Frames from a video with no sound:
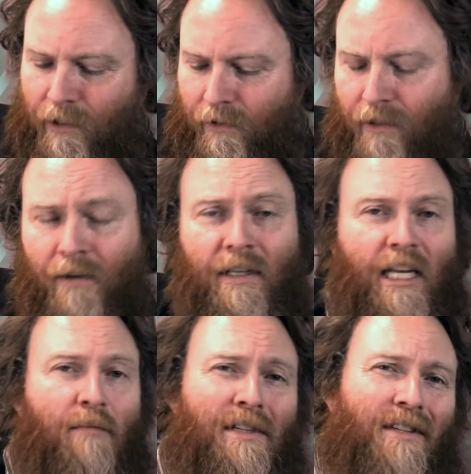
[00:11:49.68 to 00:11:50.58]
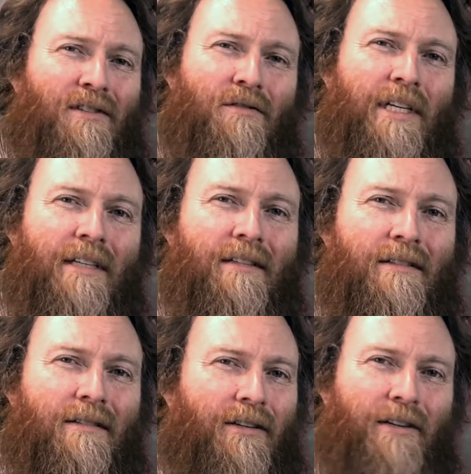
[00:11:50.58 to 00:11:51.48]
You know the names of the
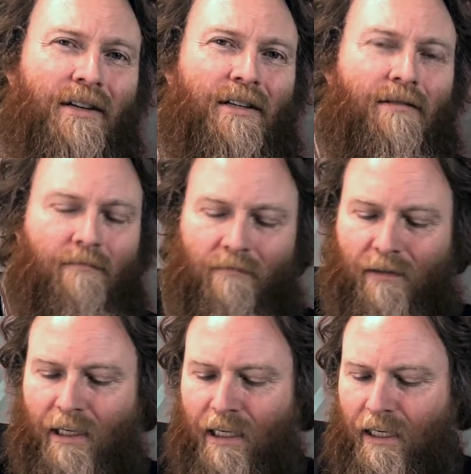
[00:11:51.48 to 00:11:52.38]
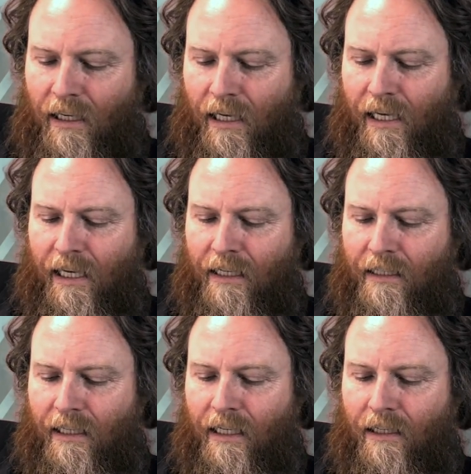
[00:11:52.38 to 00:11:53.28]
strings, you're good. E, A,
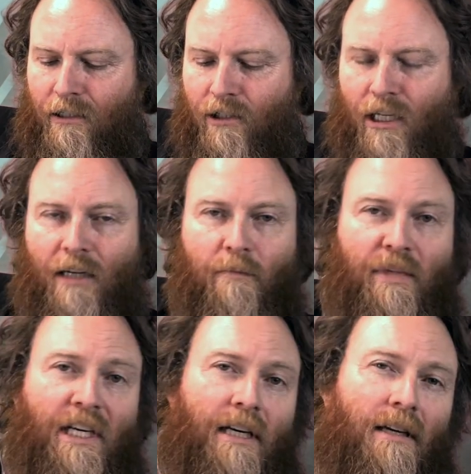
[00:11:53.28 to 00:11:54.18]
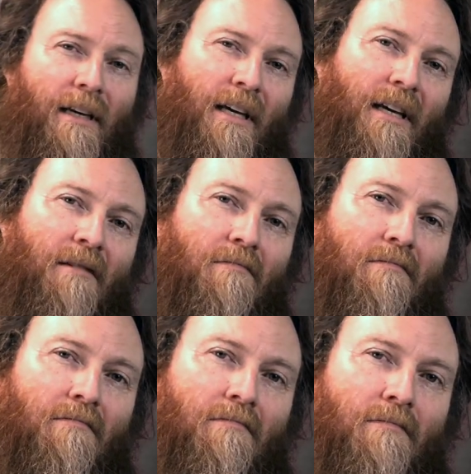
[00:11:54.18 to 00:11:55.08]
D, G, B, E.
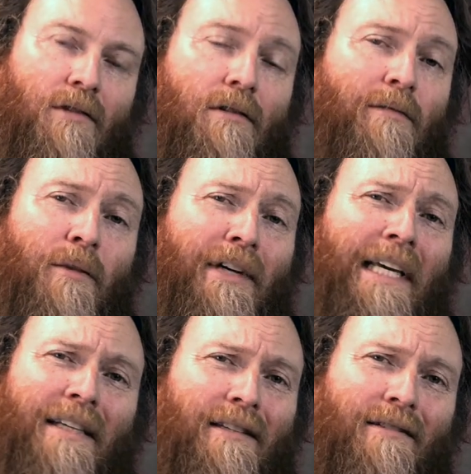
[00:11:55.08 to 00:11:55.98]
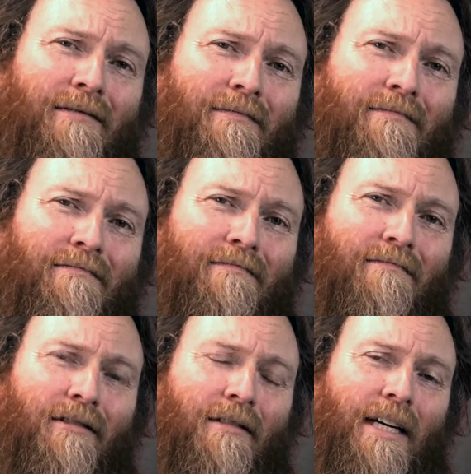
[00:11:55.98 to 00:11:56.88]
2 of them are E's.
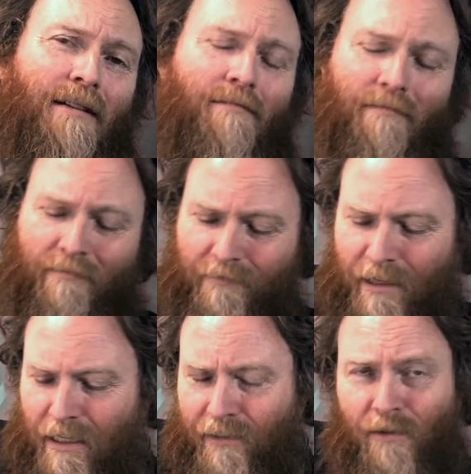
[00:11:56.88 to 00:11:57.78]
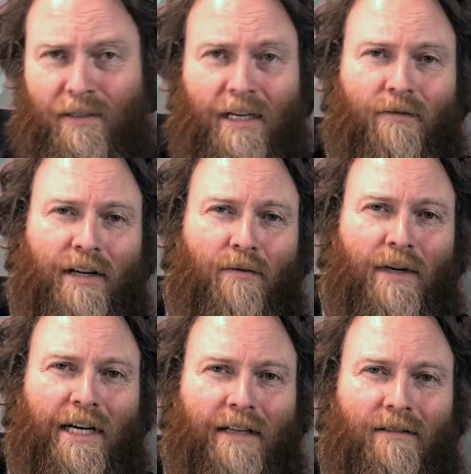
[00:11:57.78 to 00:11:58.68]
That knocks those out right away.
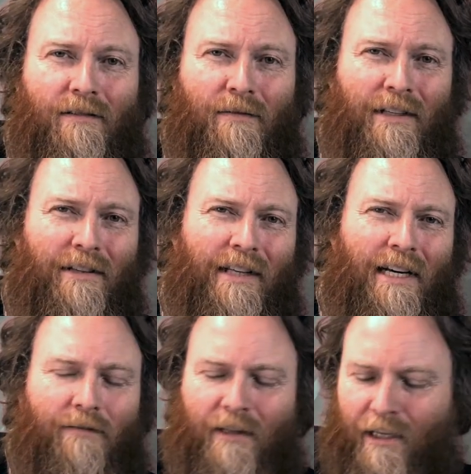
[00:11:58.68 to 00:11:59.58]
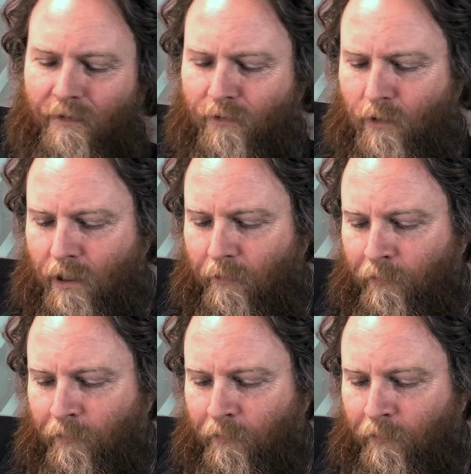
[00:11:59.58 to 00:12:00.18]
So you really only have to think of 4.